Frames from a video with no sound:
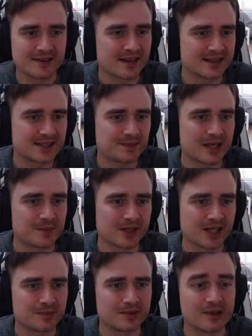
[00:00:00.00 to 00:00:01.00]
then spam a
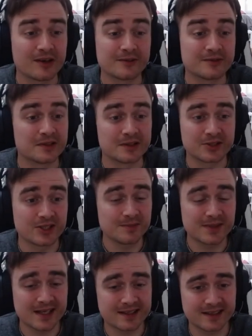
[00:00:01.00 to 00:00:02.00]
couple of cheap
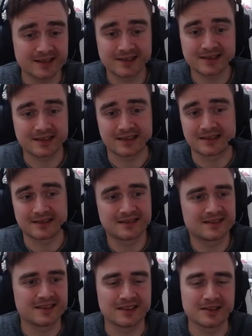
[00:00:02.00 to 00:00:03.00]
tactics and
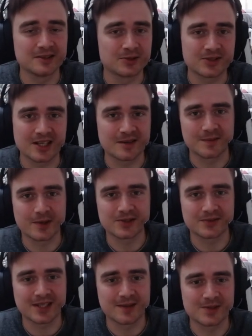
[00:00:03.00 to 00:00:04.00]
deal huge amounts
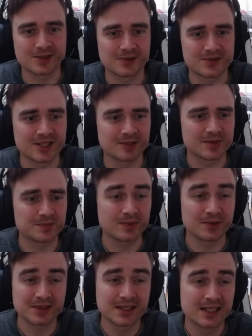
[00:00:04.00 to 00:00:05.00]
of damage across the enemy's
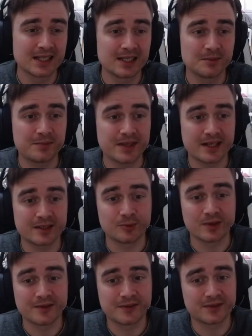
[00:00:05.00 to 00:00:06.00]
board, paired
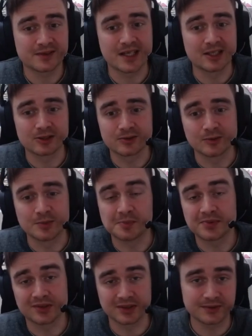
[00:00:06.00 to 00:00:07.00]
with Tylos Rubio
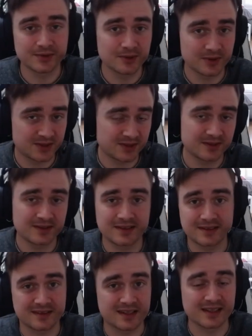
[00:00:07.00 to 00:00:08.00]
Psionic Furies.
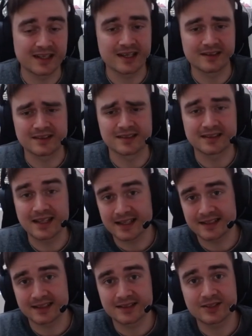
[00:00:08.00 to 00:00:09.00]
Then again, these are
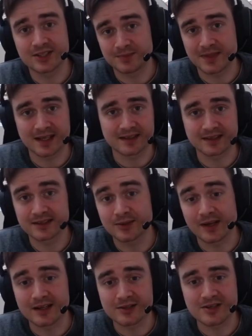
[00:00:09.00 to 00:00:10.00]
tactics, cheap tactics to
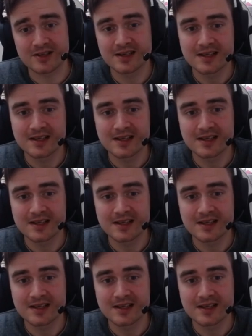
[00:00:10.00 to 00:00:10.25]
energy.